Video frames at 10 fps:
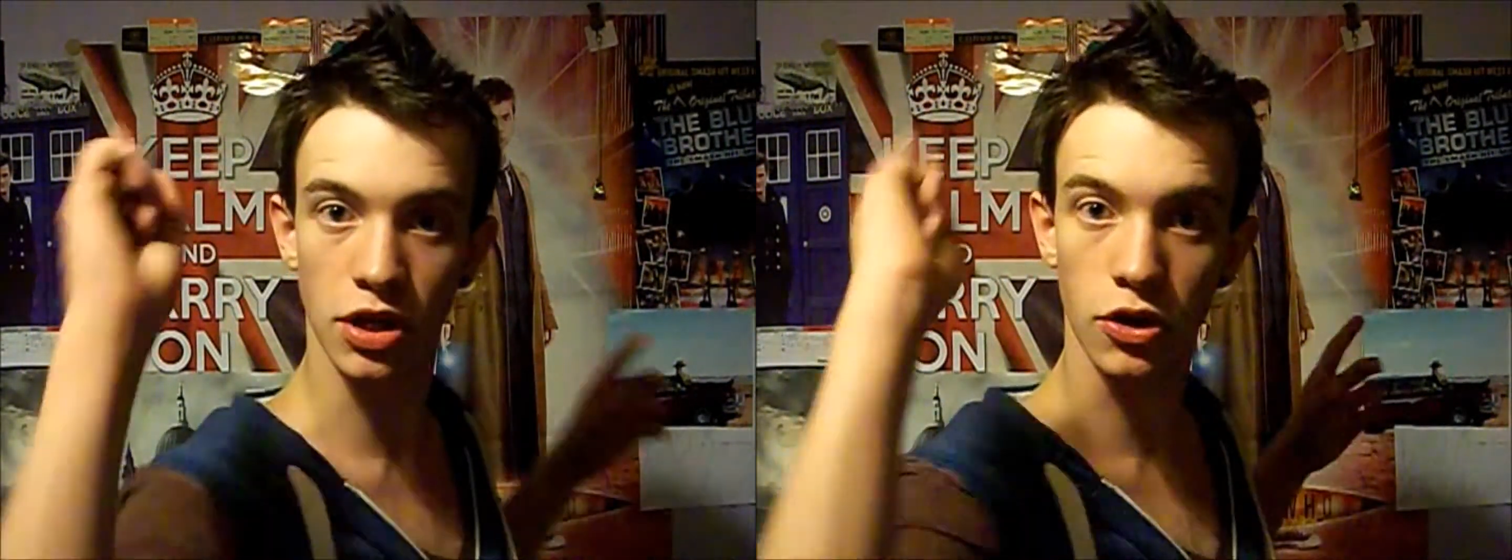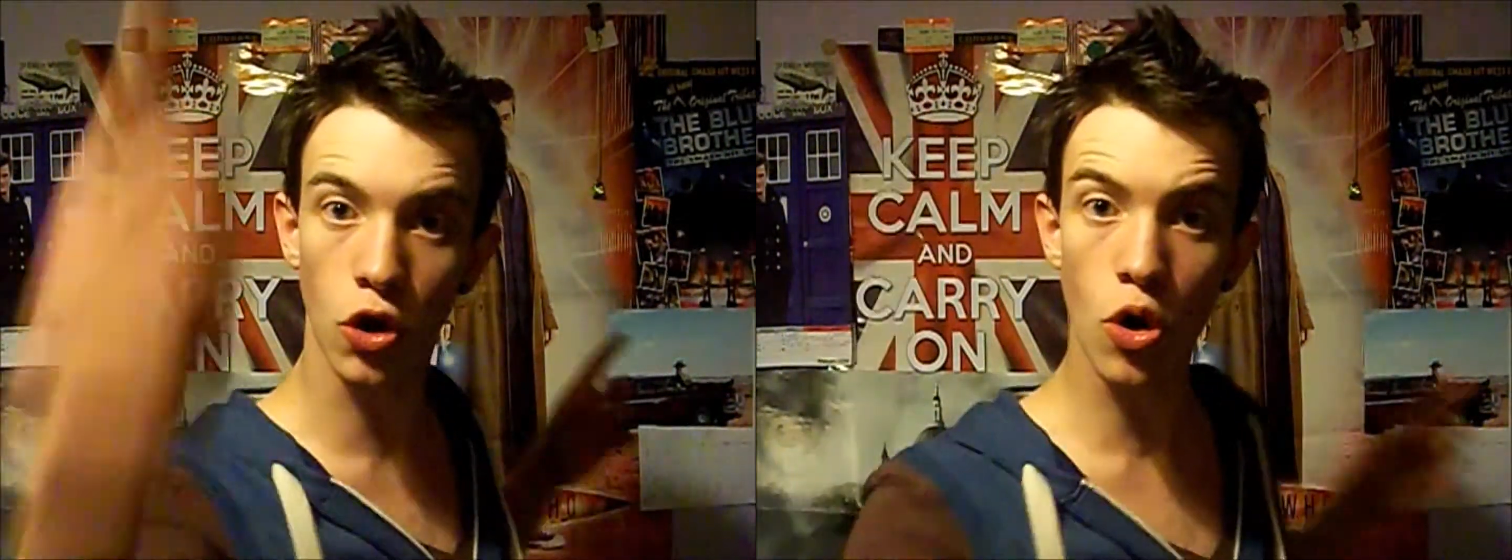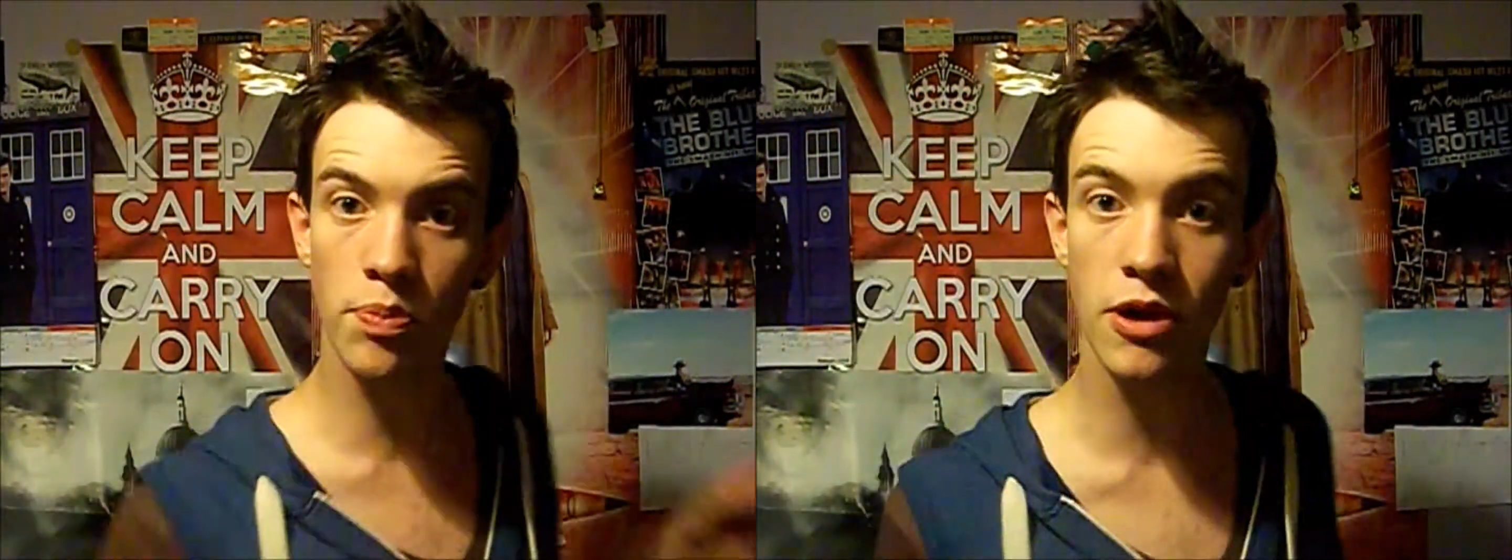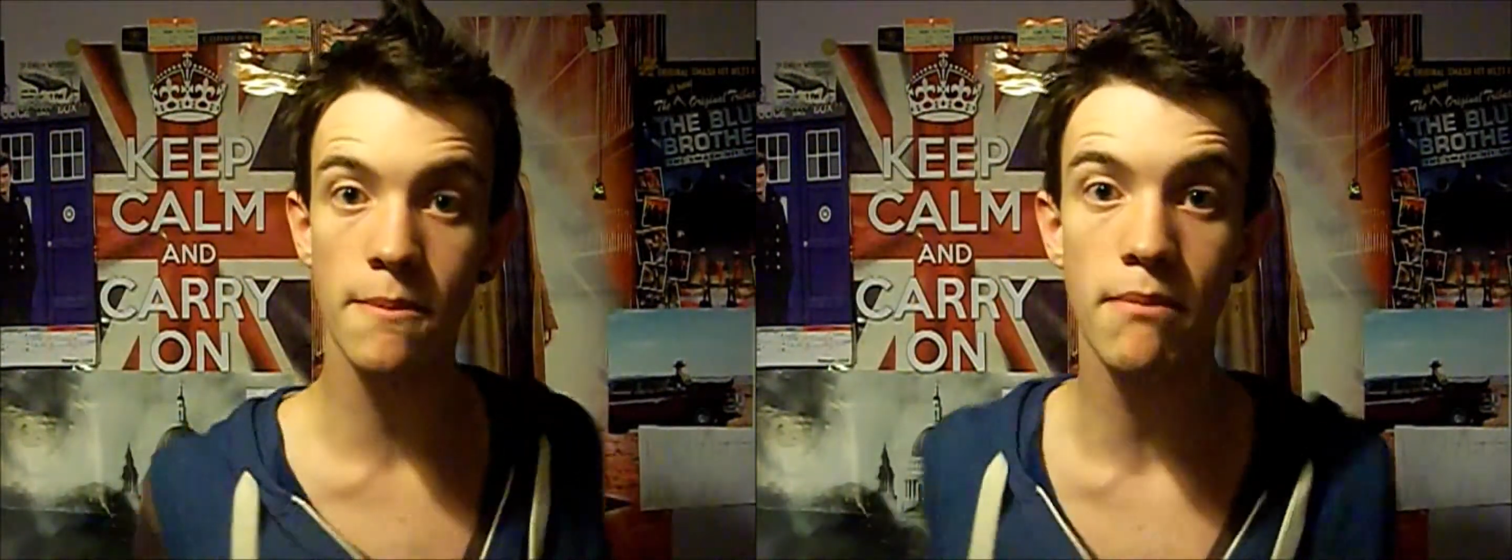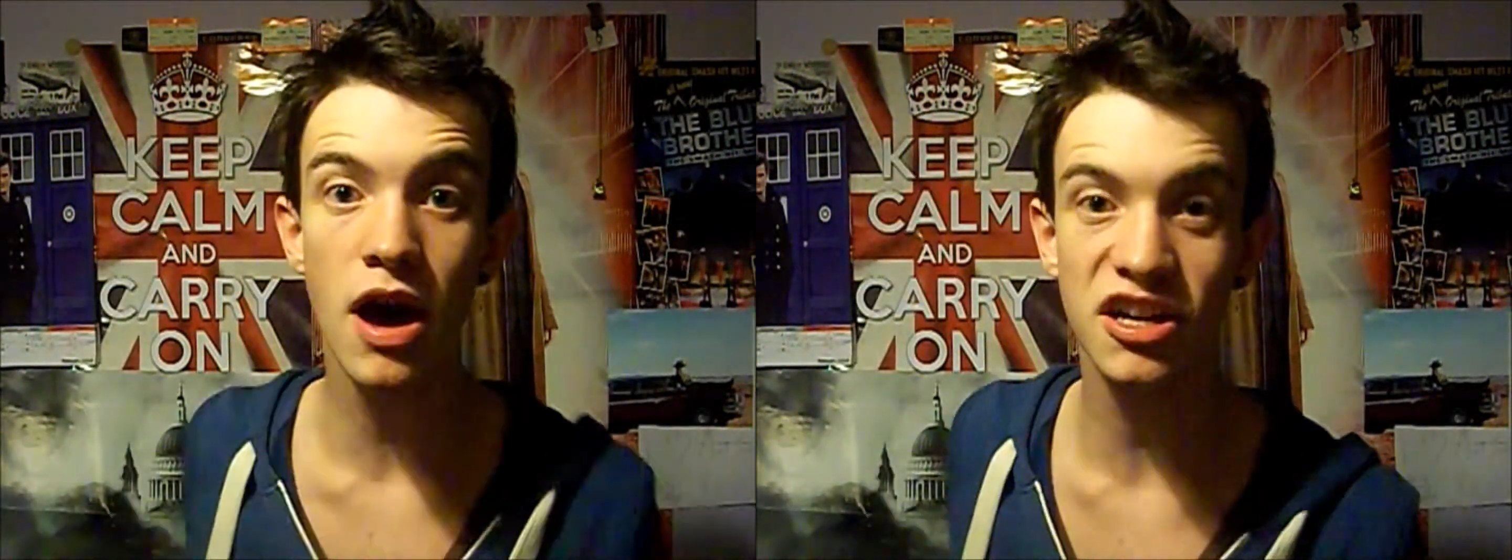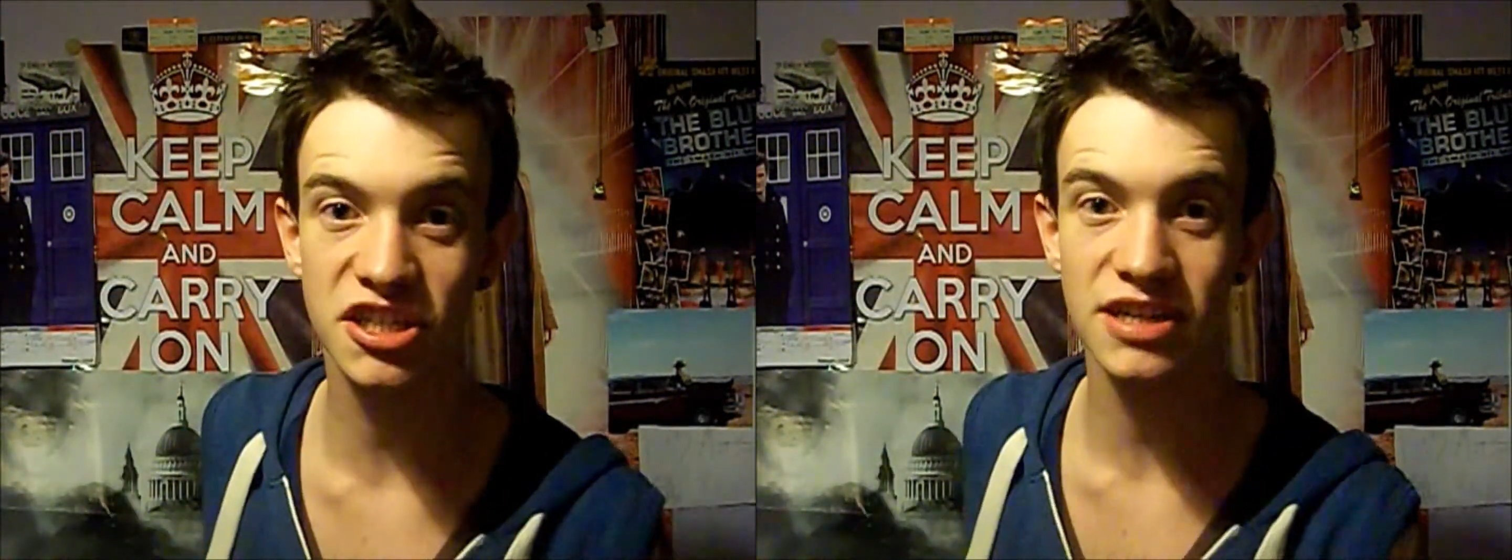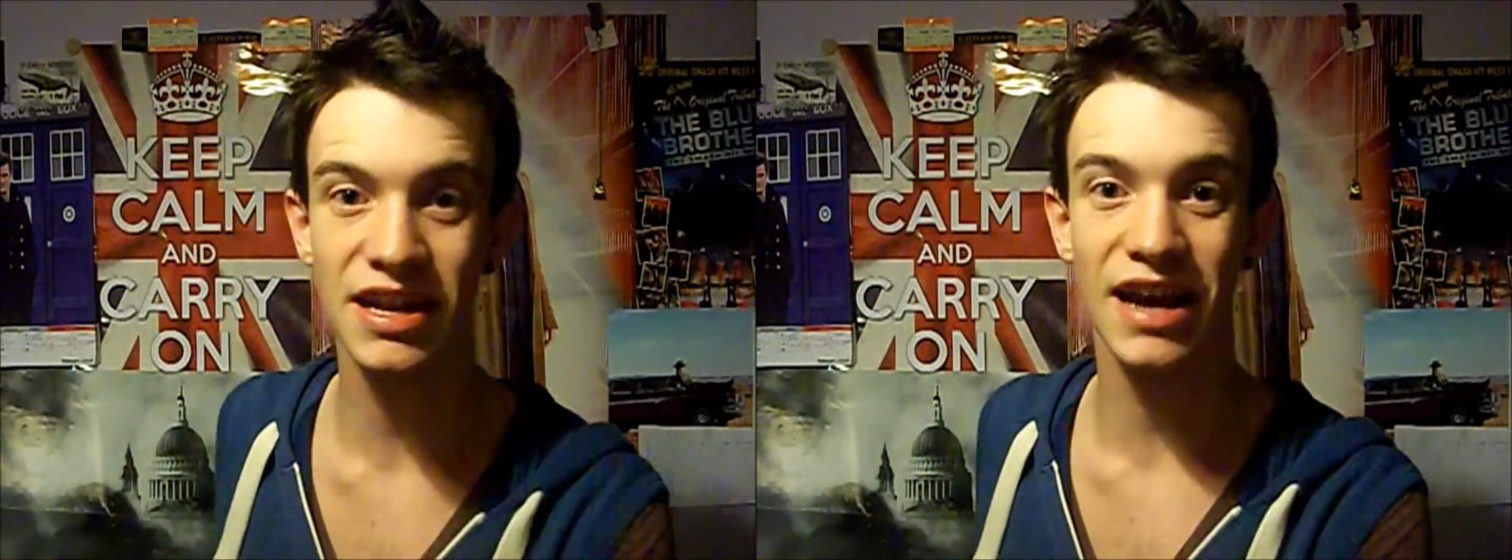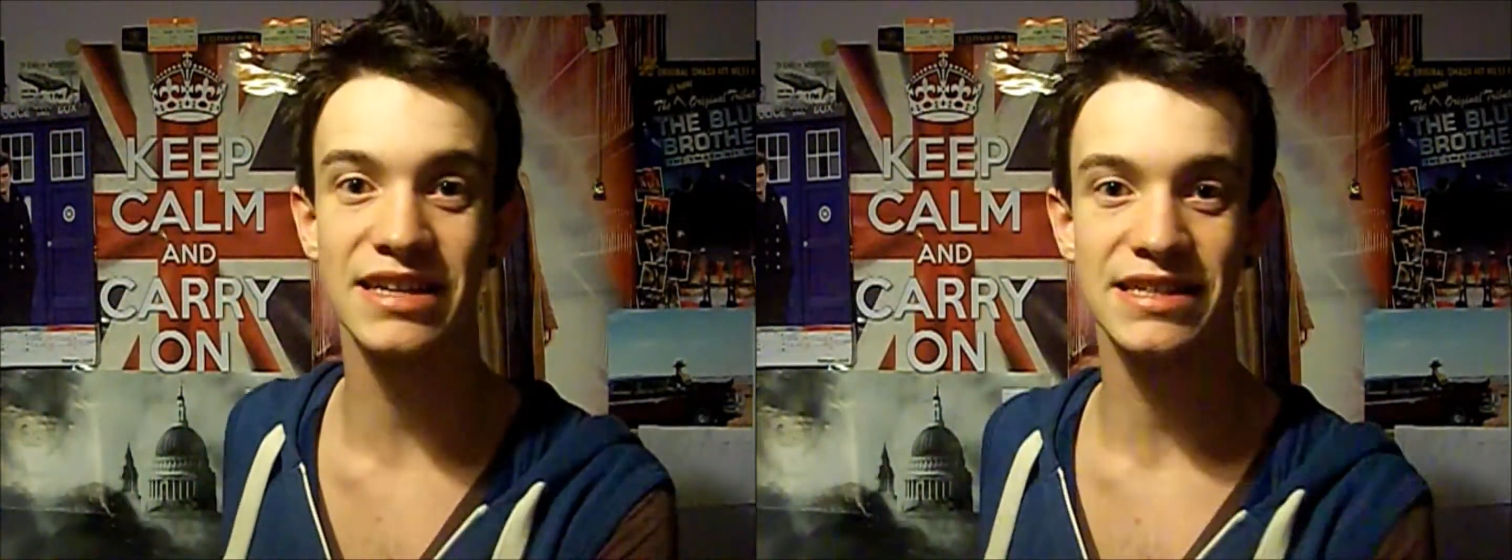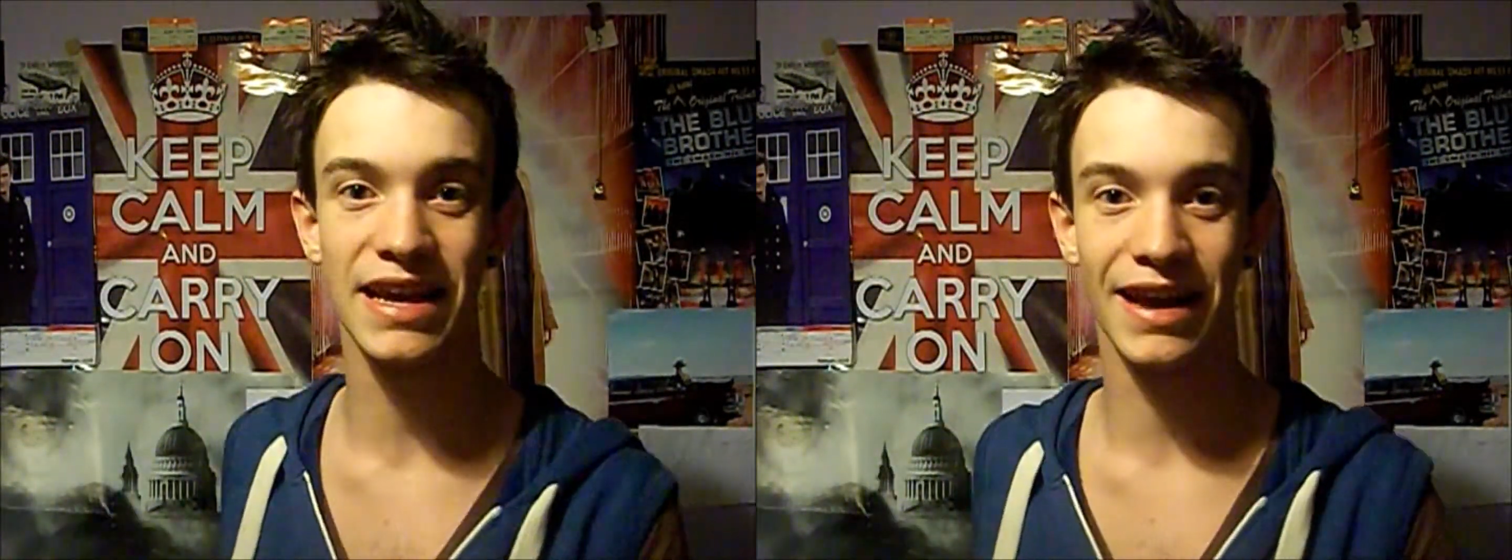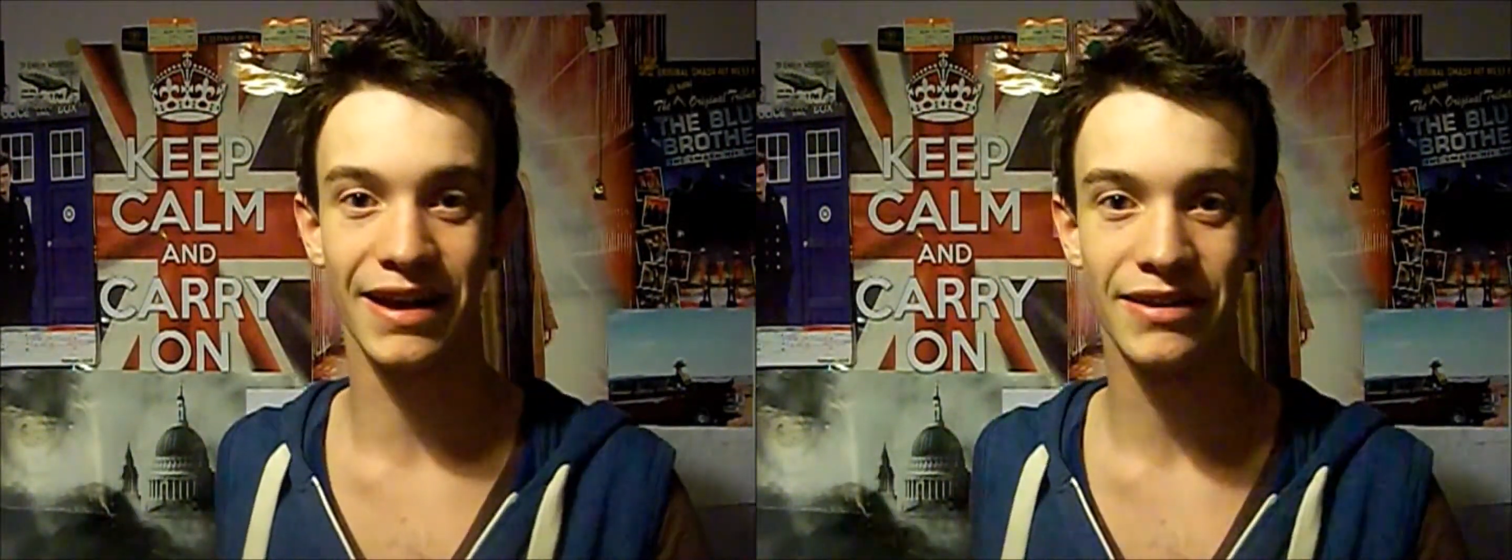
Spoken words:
to corporate merchandising.